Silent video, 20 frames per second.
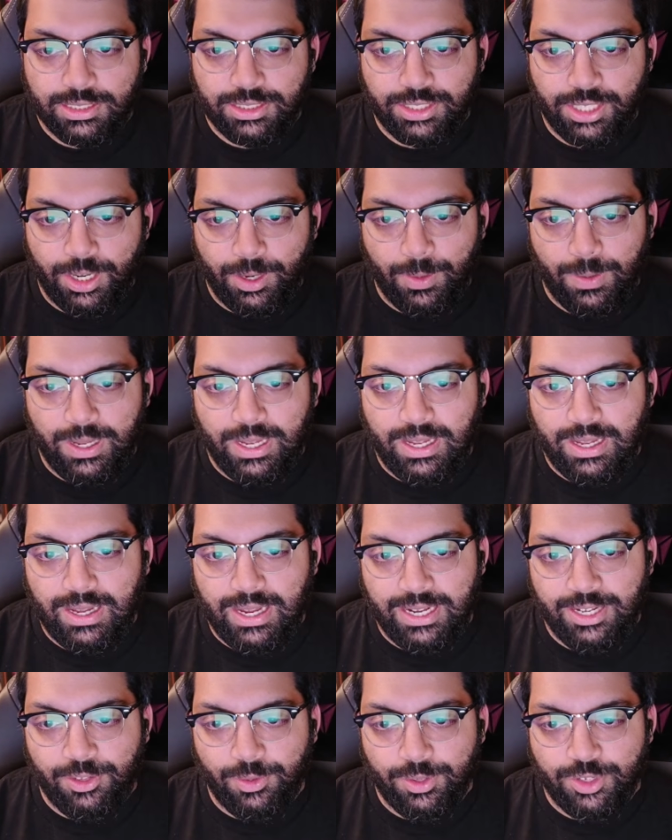So
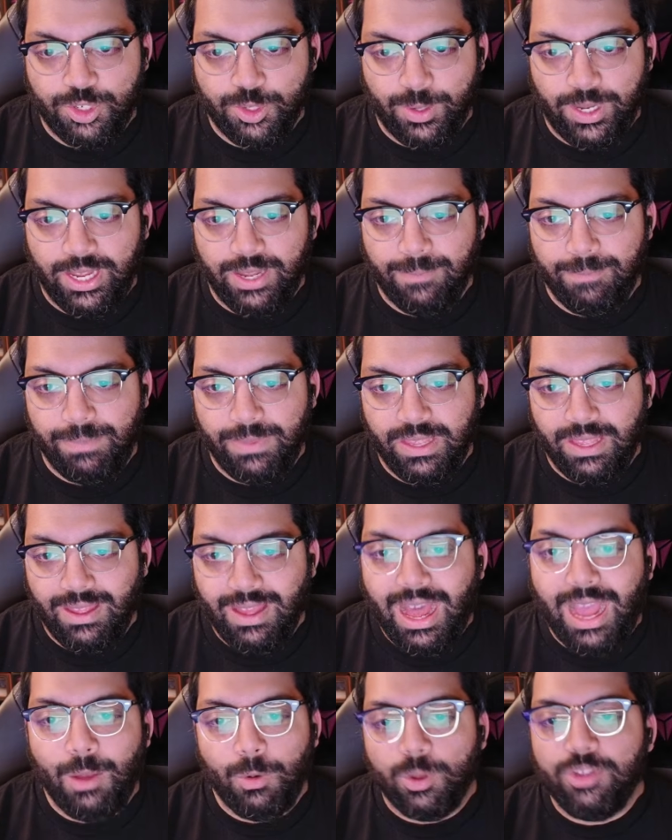I do enjoy it.
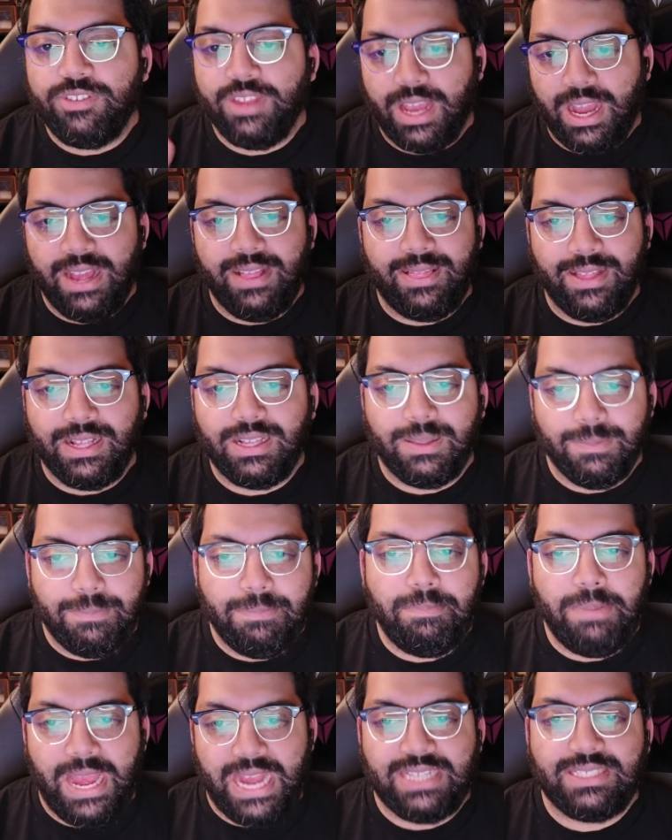I will say, I think the
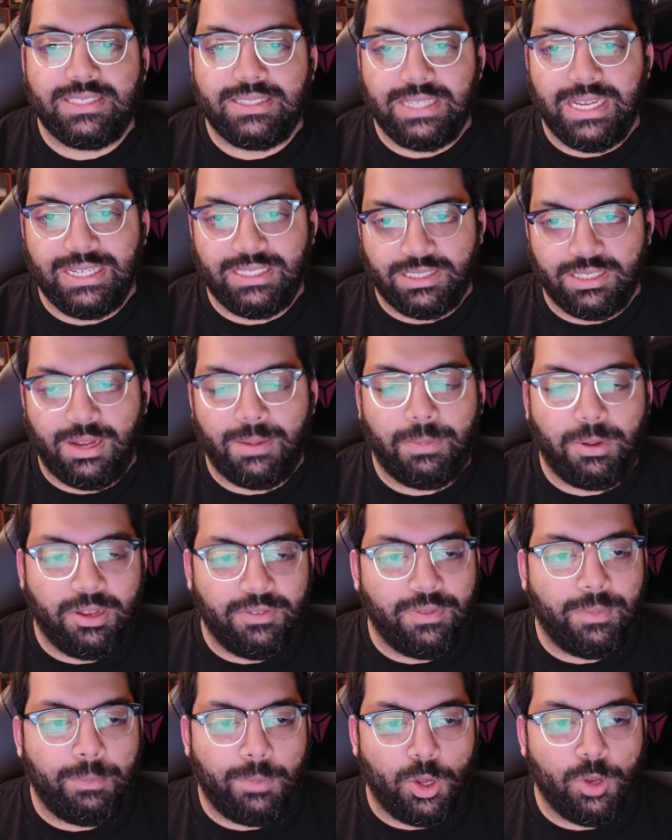best example
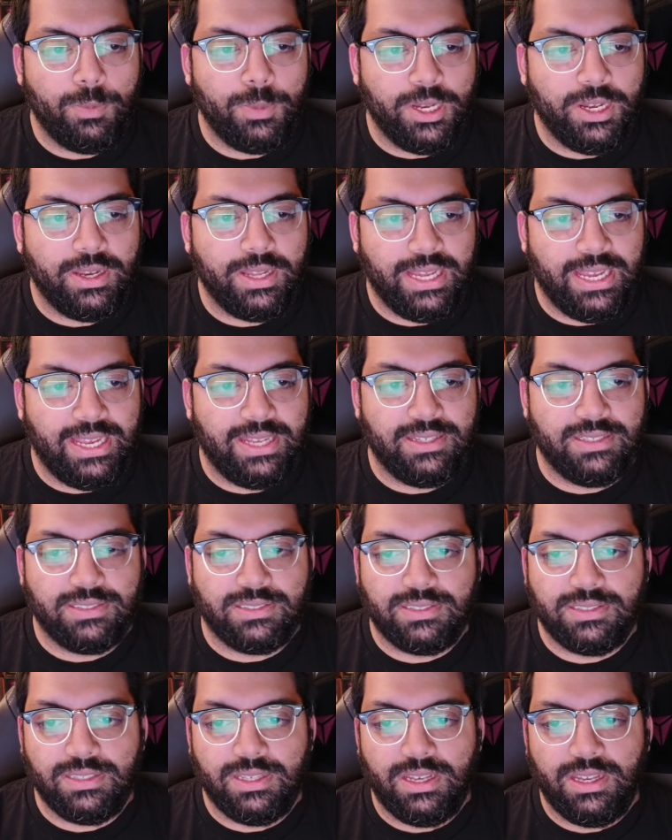of a moment
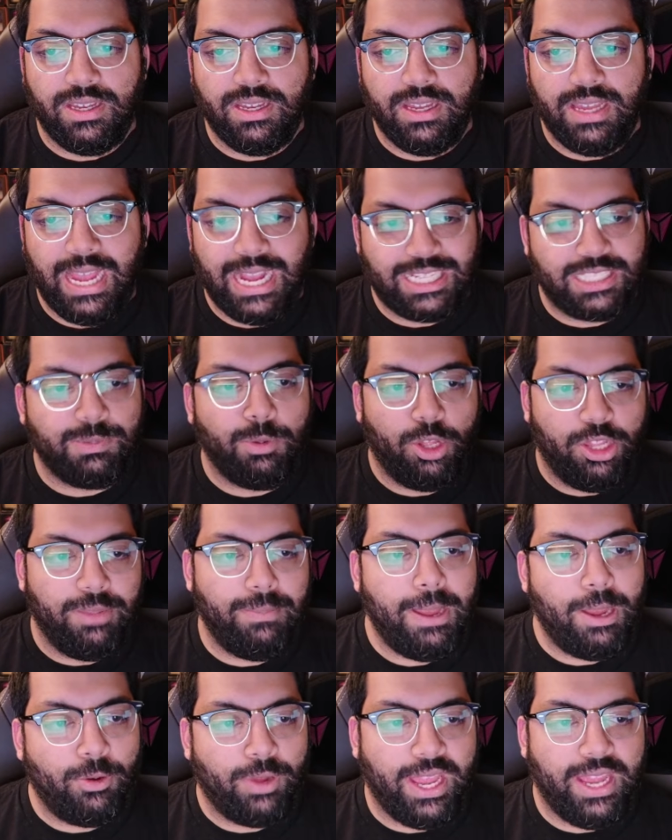is Exploit the
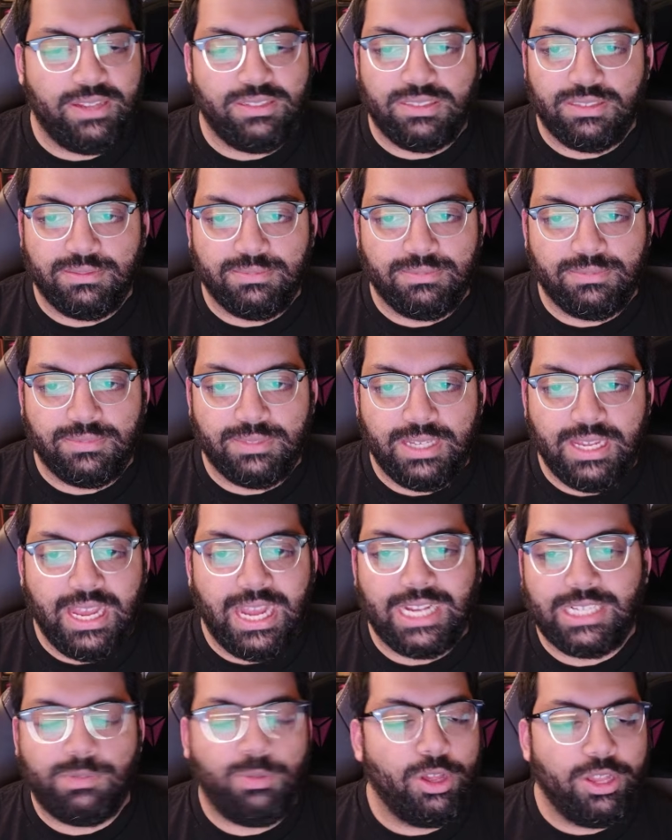Male Gaze.
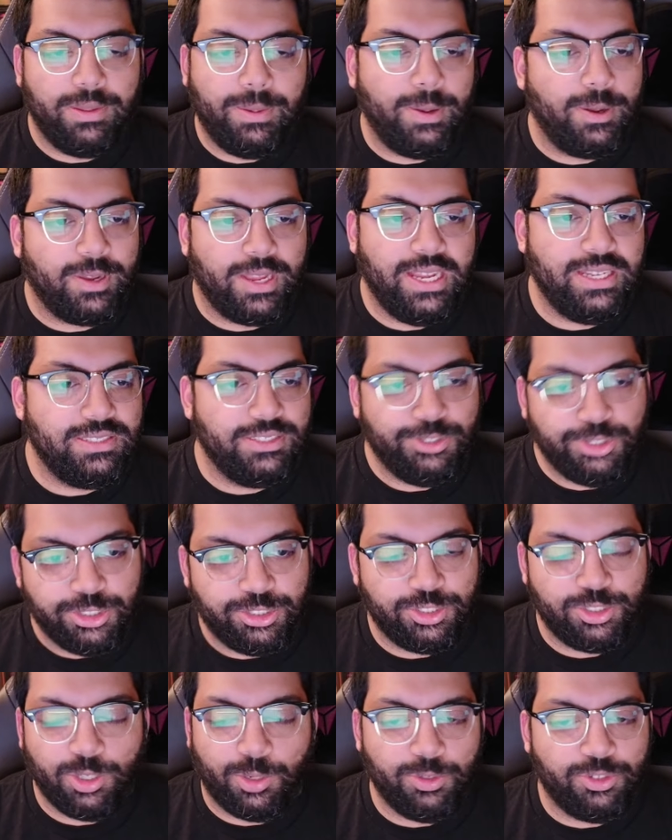Exploit the Male Gaze is
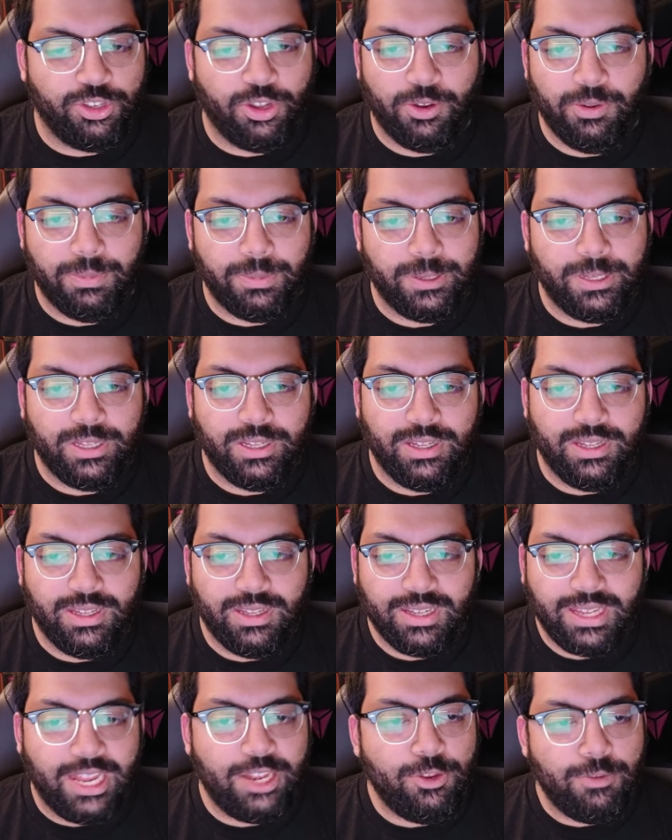just so dope.
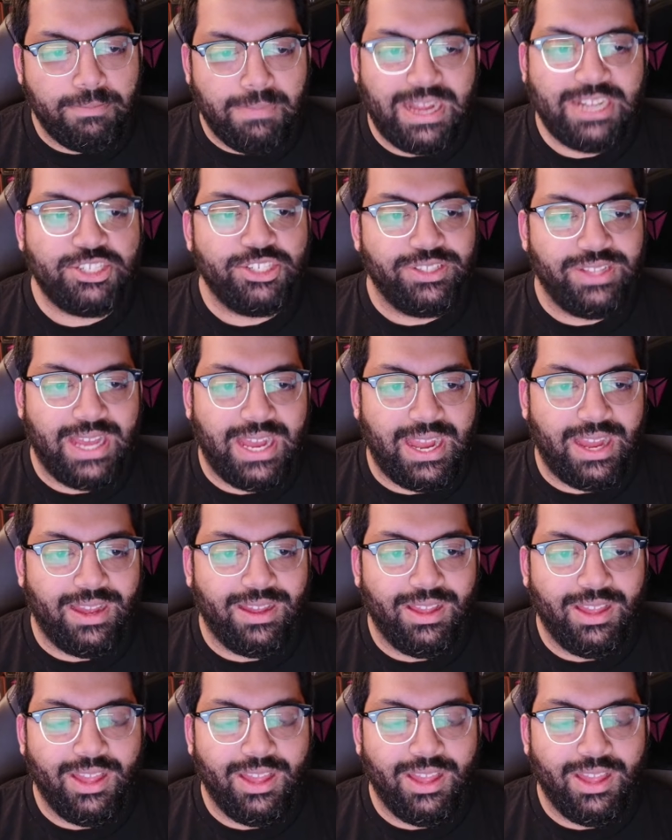Can you imagine that?